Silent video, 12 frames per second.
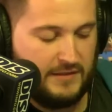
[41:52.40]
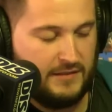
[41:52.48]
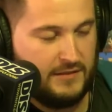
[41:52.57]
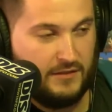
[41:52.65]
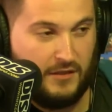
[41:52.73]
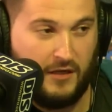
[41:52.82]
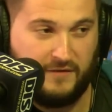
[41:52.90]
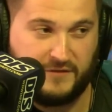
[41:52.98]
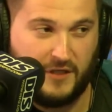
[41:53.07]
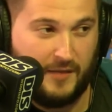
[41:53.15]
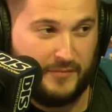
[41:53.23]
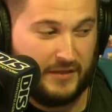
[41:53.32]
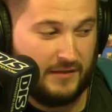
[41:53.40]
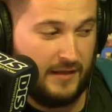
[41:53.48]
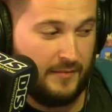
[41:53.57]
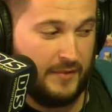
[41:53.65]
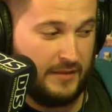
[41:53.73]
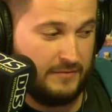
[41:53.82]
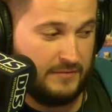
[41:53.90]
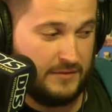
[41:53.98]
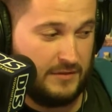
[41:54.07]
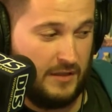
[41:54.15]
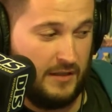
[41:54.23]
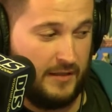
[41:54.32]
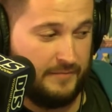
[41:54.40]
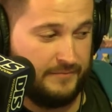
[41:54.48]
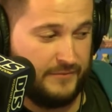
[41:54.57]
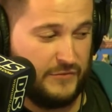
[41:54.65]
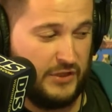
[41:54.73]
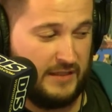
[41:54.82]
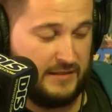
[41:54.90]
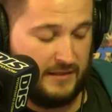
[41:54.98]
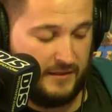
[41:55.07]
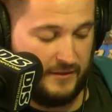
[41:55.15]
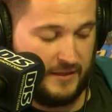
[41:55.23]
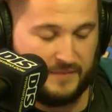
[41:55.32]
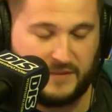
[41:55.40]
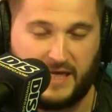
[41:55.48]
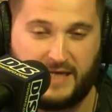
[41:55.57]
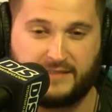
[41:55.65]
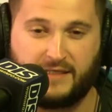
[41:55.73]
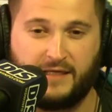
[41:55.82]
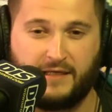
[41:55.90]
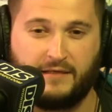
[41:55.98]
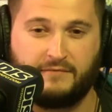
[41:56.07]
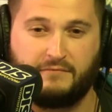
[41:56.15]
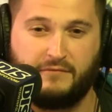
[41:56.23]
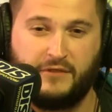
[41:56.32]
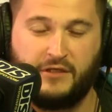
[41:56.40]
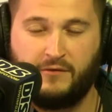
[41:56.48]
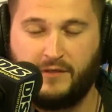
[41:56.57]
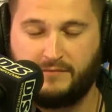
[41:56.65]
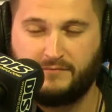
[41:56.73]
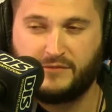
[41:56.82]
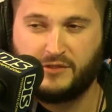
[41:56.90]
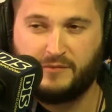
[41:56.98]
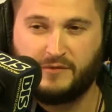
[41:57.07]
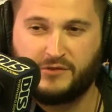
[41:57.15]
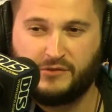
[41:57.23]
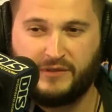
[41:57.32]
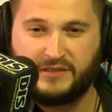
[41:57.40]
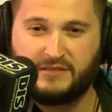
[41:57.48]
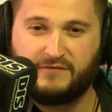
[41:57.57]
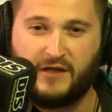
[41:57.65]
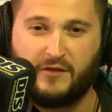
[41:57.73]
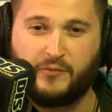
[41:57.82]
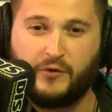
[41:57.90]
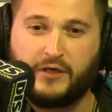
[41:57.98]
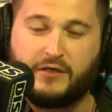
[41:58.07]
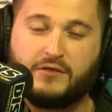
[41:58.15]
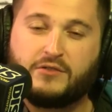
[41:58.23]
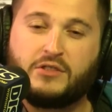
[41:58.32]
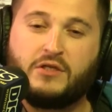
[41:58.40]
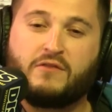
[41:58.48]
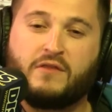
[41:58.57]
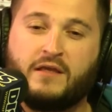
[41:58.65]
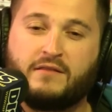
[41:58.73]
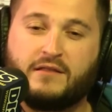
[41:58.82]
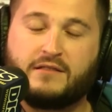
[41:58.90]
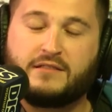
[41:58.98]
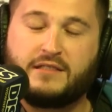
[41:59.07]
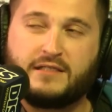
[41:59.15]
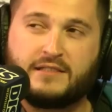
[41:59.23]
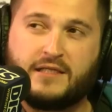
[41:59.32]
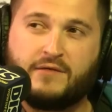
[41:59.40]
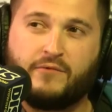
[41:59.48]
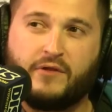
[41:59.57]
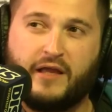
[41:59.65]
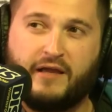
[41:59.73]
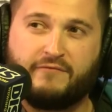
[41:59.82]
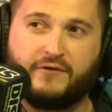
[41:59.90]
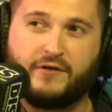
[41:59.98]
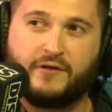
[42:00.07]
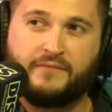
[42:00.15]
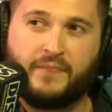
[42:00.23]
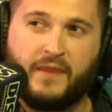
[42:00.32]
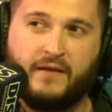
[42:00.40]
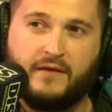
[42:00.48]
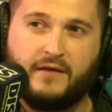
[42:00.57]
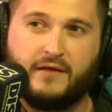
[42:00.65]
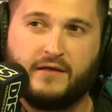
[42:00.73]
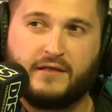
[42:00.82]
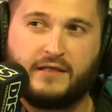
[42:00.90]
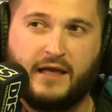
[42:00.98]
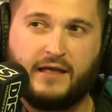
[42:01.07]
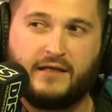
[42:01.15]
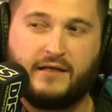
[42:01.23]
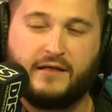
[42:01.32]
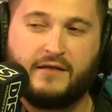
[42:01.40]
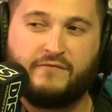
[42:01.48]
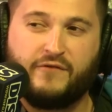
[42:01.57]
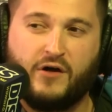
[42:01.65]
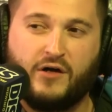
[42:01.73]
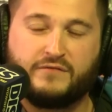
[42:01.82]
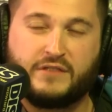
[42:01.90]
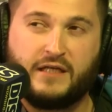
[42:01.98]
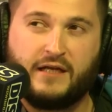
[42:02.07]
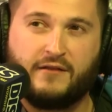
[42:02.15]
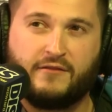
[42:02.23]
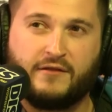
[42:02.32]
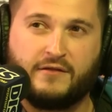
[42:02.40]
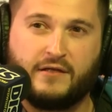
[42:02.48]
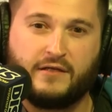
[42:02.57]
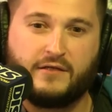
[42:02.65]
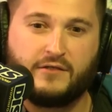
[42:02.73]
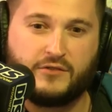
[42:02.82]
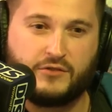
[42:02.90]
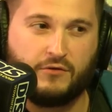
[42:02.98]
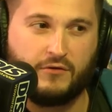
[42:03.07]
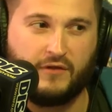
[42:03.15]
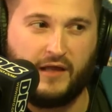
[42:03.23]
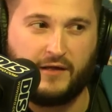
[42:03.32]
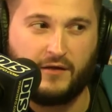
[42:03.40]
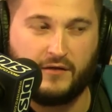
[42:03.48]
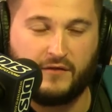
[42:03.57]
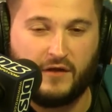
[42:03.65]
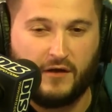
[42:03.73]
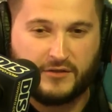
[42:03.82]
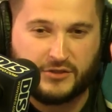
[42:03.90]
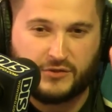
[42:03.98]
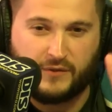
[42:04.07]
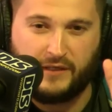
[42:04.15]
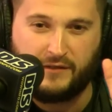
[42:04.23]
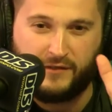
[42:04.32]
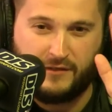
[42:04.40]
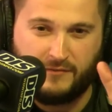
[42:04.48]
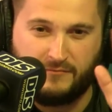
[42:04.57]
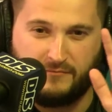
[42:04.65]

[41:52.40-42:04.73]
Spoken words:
is an off-topic thing, but Jess in here keeps asking, and you know what? She raises a valid point. Do you think that Disney will ever get involved in anything toward like the Australia